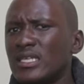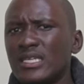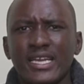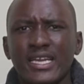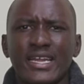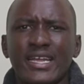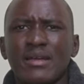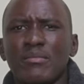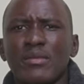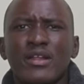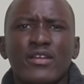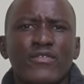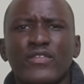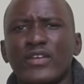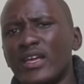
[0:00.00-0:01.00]
he him
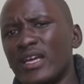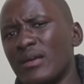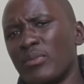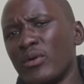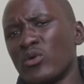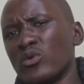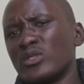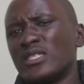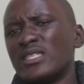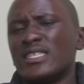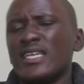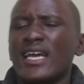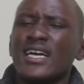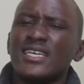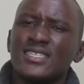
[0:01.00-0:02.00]
leaving because
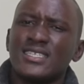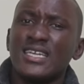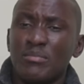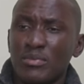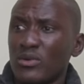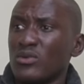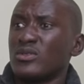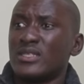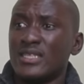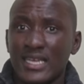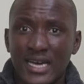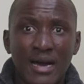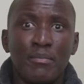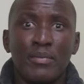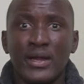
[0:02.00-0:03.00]
he's a young star because
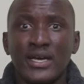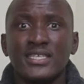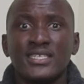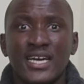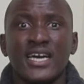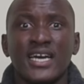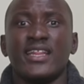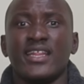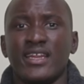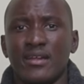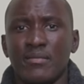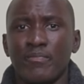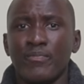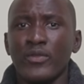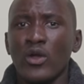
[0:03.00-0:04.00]
there are players younger than
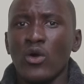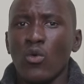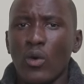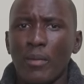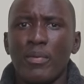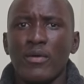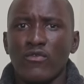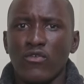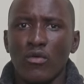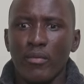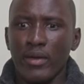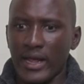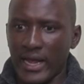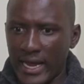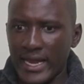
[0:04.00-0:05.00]
him who are
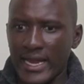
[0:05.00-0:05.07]
performing.